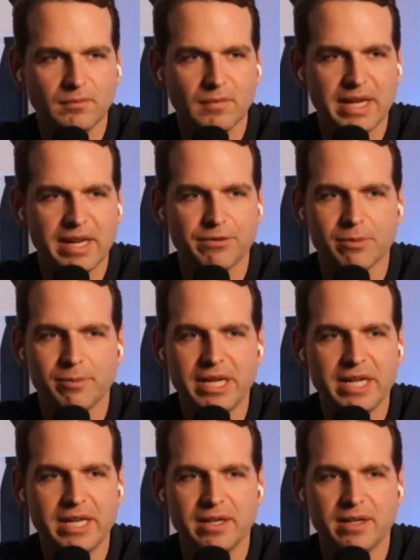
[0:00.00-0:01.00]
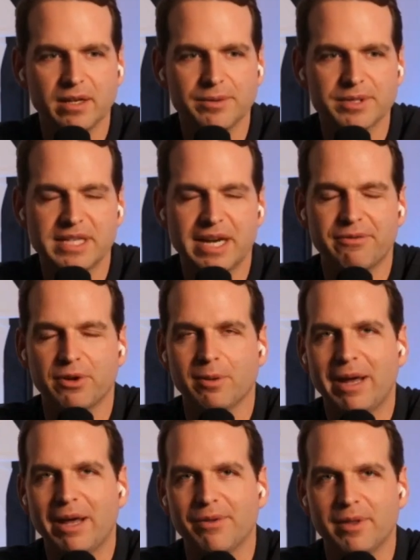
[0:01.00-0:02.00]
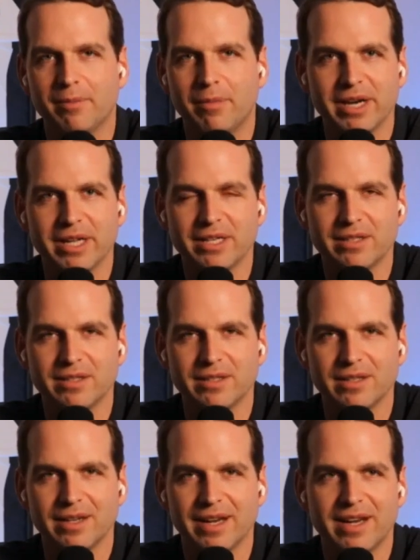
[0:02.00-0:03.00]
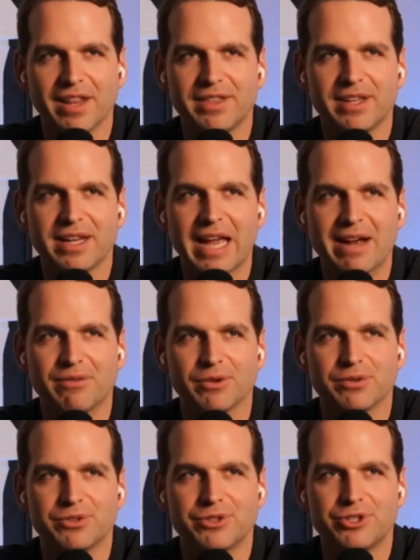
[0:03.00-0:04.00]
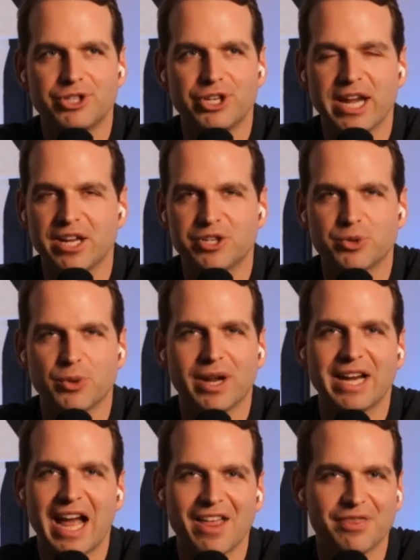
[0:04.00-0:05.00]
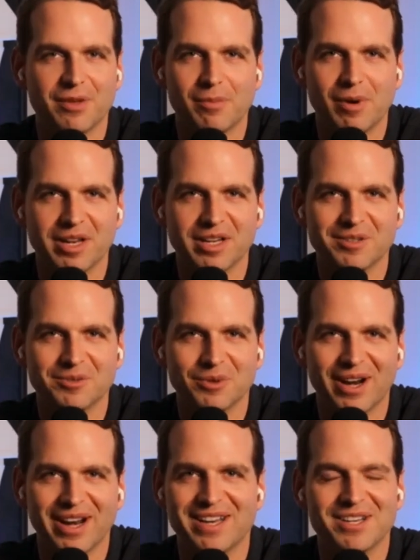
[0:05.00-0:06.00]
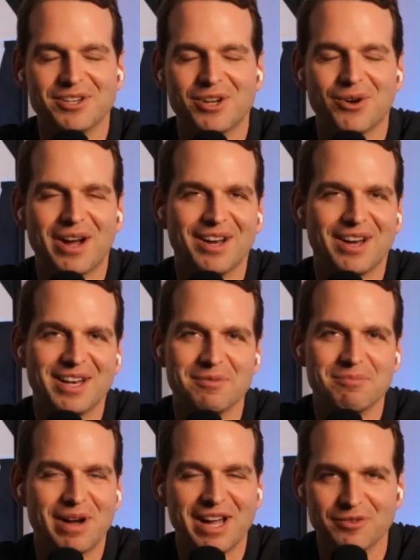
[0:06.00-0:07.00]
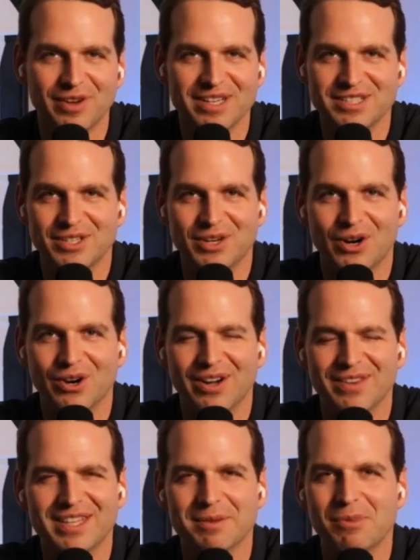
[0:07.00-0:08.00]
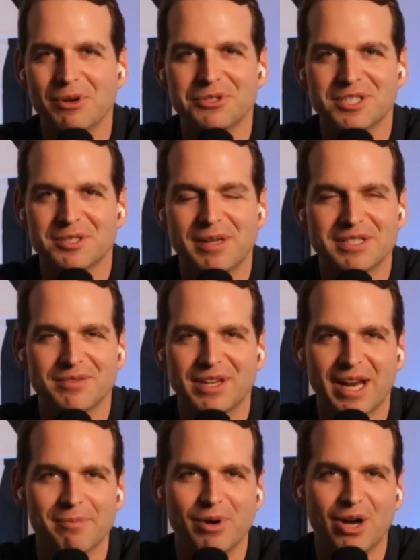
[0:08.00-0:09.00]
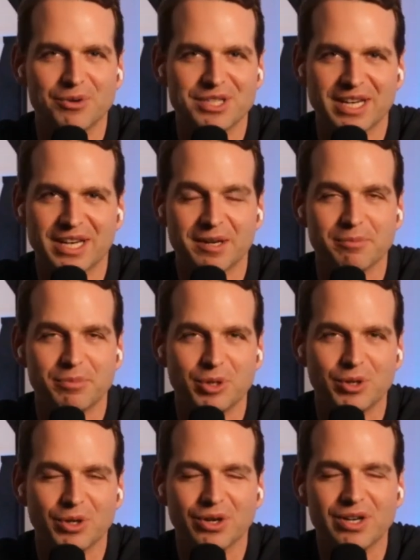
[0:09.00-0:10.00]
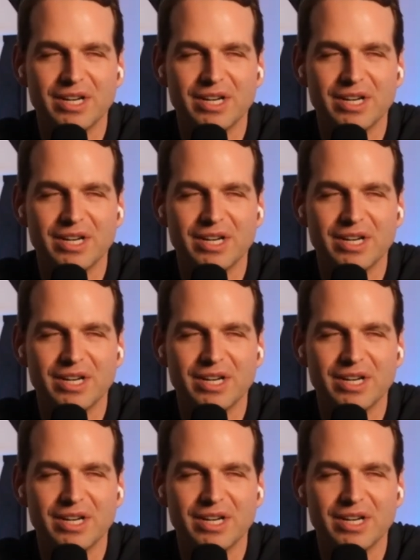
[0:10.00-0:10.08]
And for me, it was never about the money, and nothing ever changed when I got the money, right? I didn't go out and I didn't buy the fancy car. I think the most expensive thing I bought was like a computer.